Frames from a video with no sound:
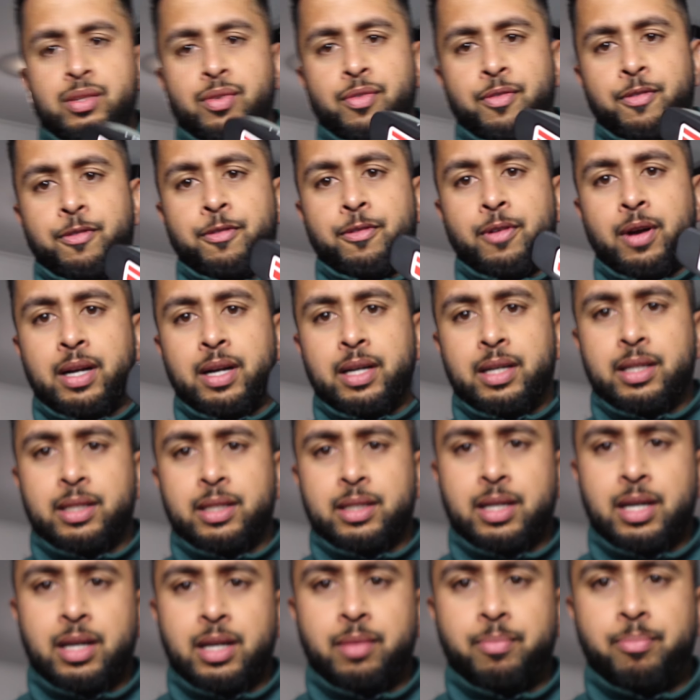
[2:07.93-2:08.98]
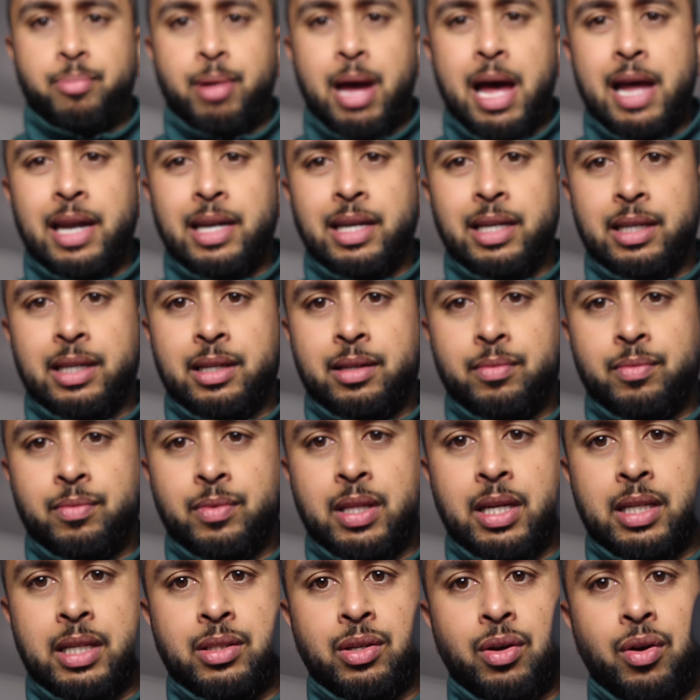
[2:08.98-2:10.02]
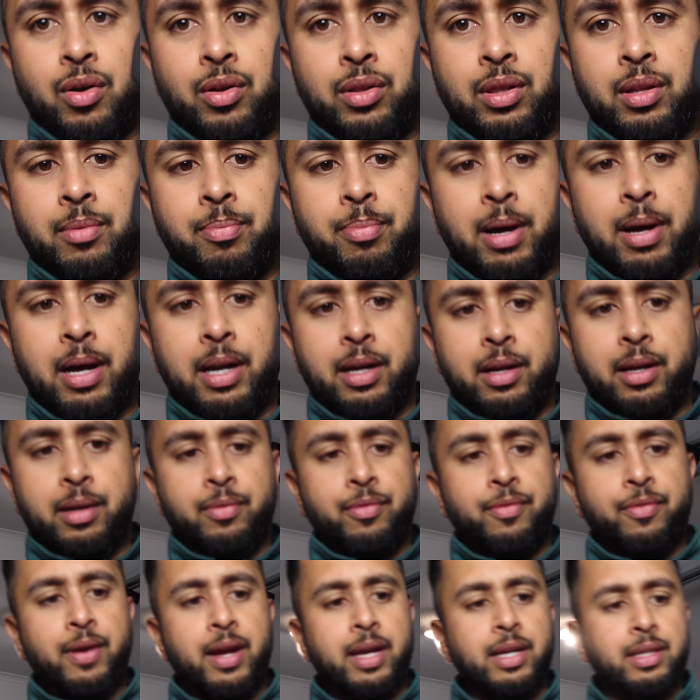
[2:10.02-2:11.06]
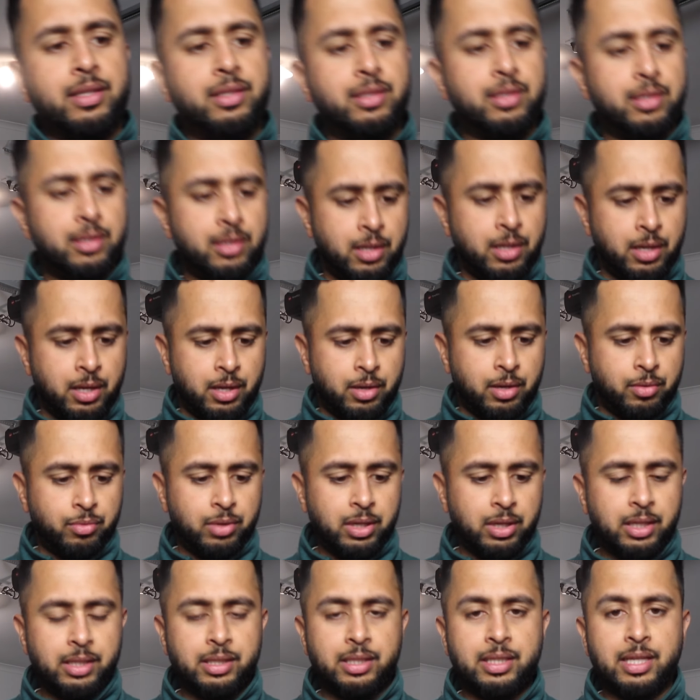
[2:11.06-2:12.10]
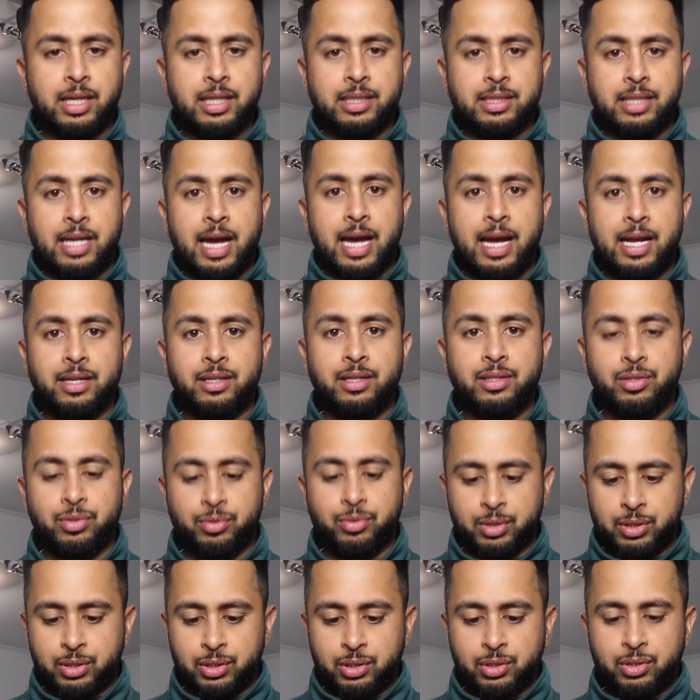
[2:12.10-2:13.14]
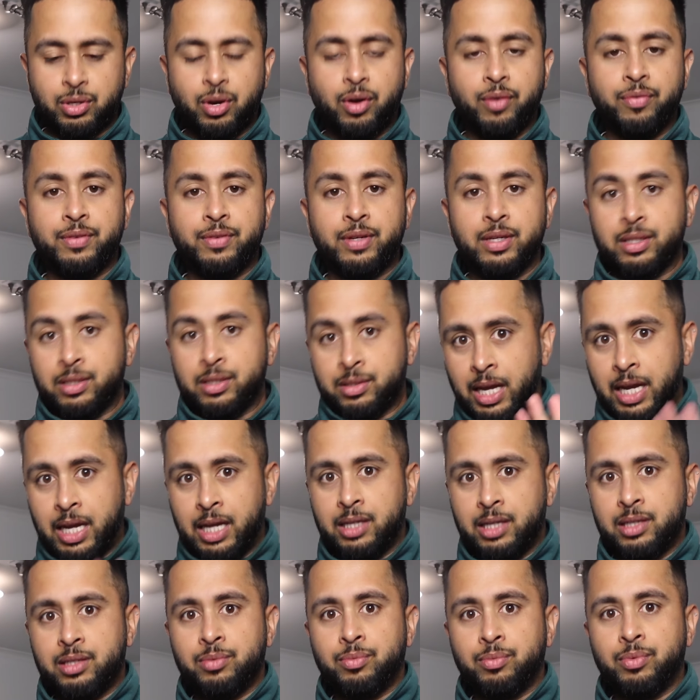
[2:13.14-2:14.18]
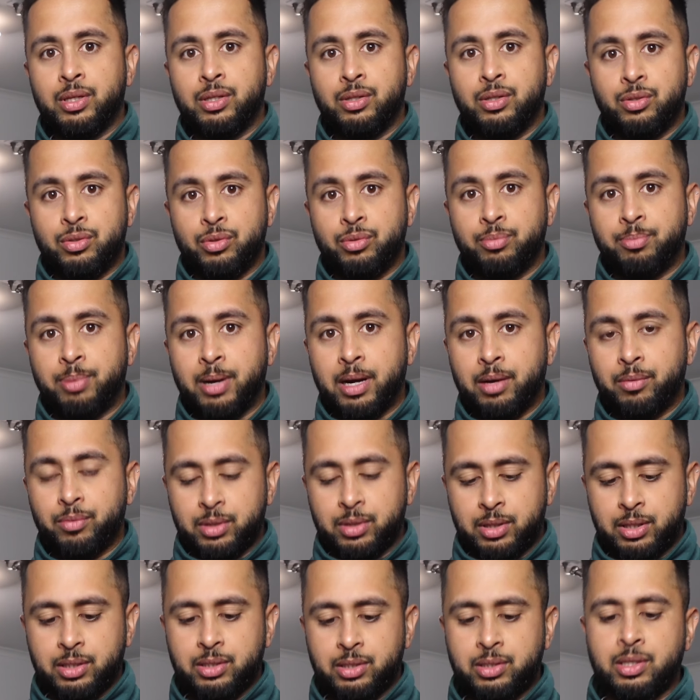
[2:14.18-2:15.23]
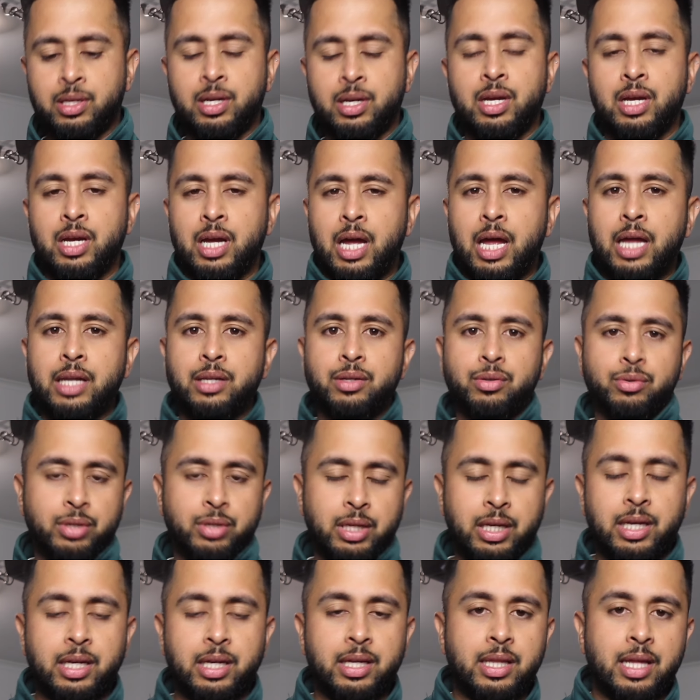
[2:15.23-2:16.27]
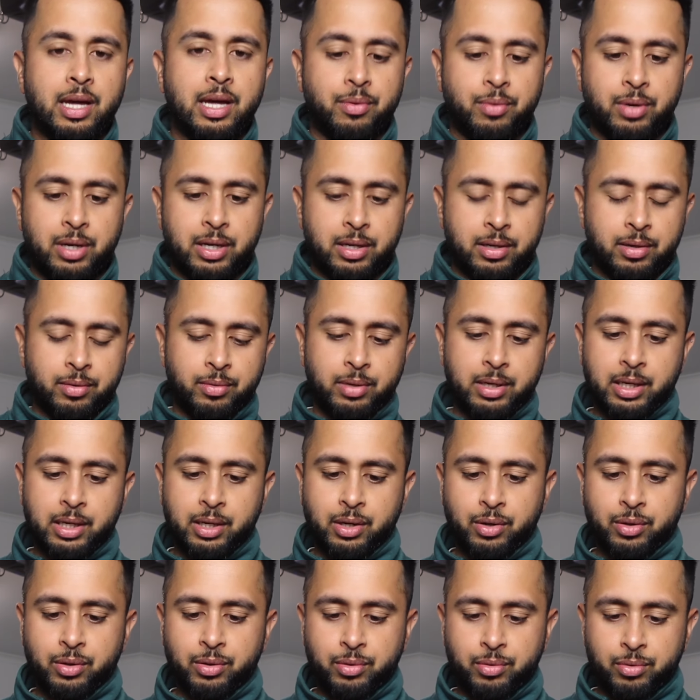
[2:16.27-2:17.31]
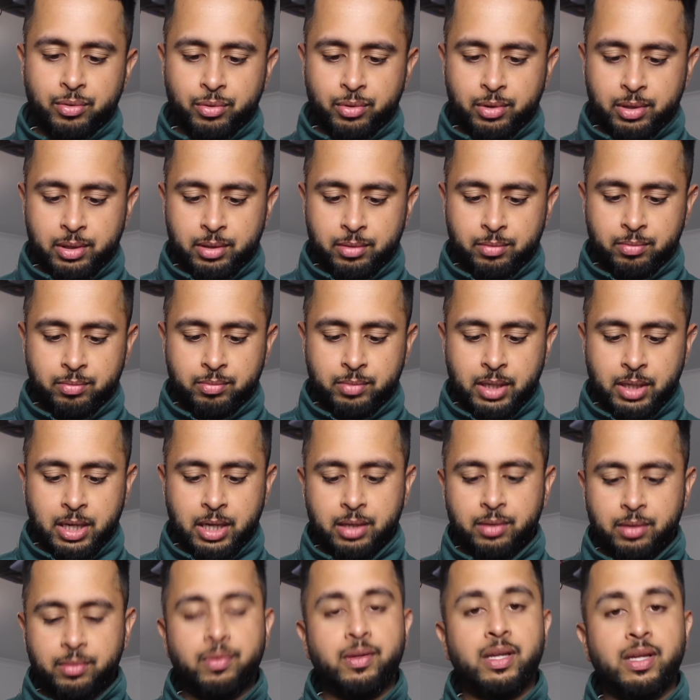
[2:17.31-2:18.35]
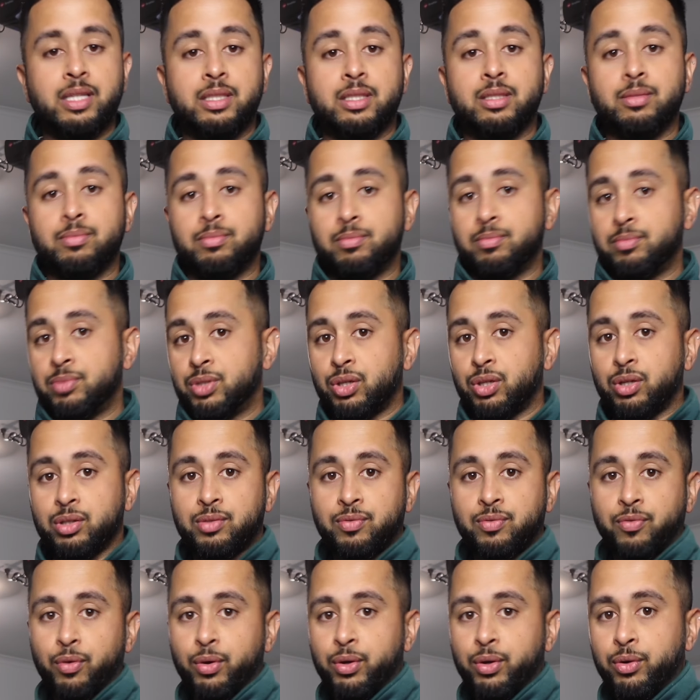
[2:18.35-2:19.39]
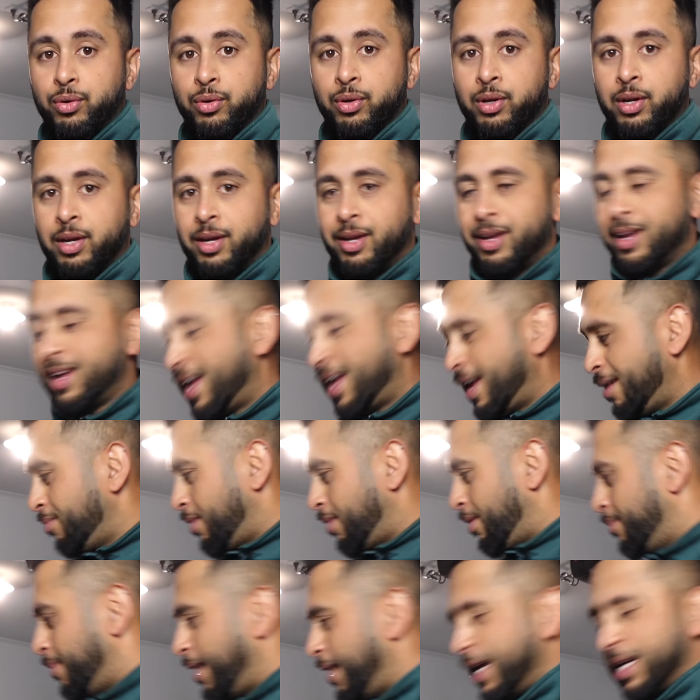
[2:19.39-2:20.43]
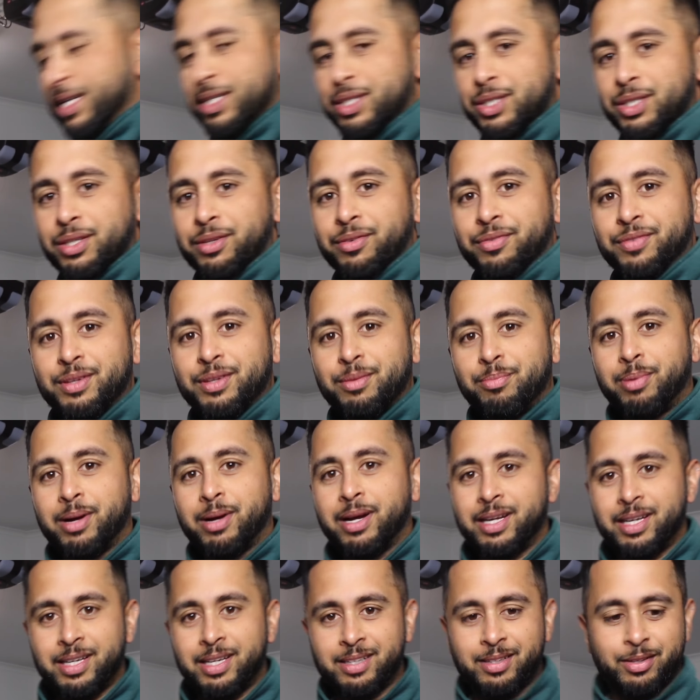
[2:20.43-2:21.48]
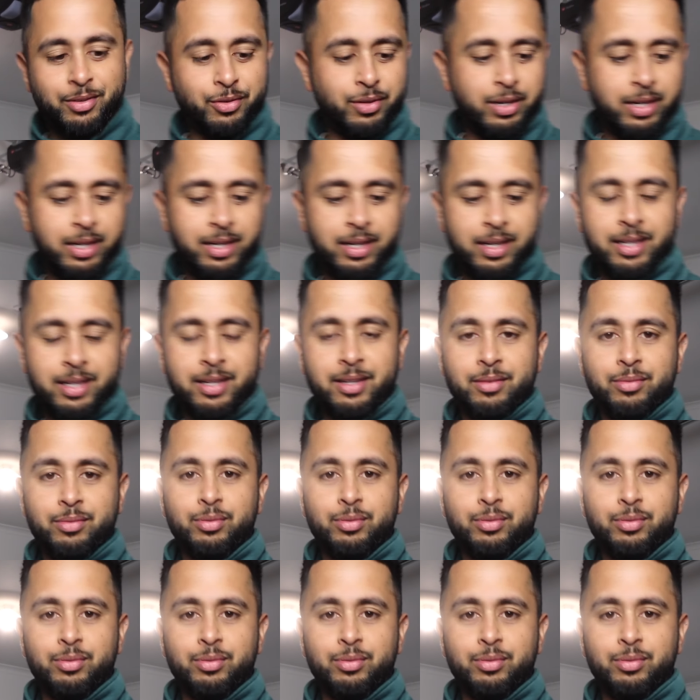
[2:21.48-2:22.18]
front kind of padding that's on the putter face really does add to a softer hit when you do putt with this, and you'll hear that when I go through and kind of hit some shots for you in my makeshift putting green here.